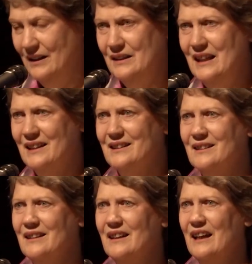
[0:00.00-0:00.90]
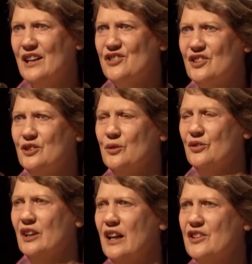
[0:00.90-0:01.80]
Yet, as the
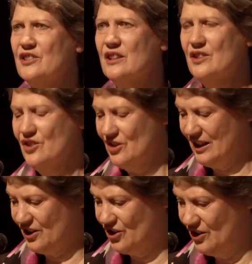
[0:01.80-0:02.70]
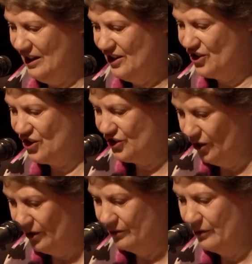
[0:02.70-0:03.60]
2006
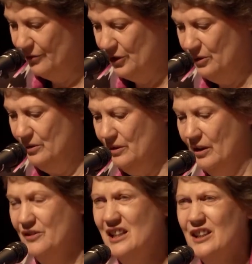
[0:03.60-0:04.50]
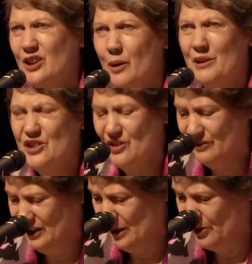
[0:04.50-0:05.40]
Stern Review of the Economics of
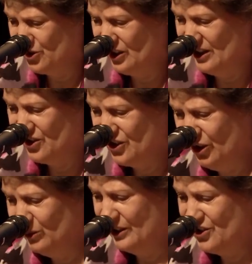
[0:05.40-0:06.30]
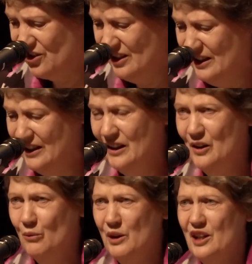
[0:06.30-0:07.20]
Climate Change told us,
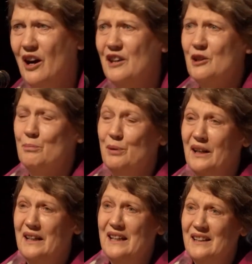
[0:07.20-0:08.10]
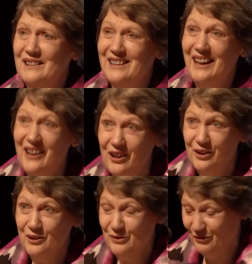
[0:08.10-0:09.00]
we either pay
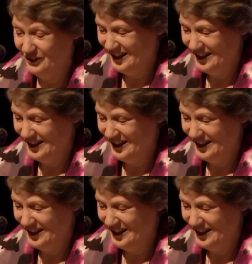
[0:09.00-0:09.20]
now for